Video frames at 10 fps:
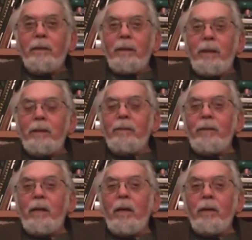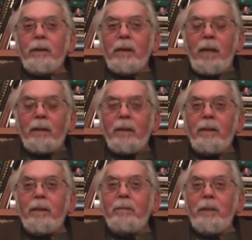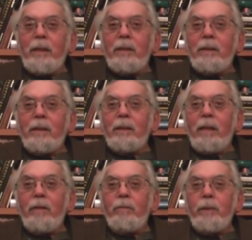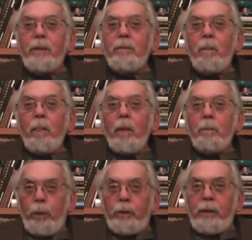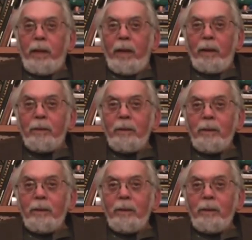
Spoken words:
And if they're horizontal, it means that they've been put there.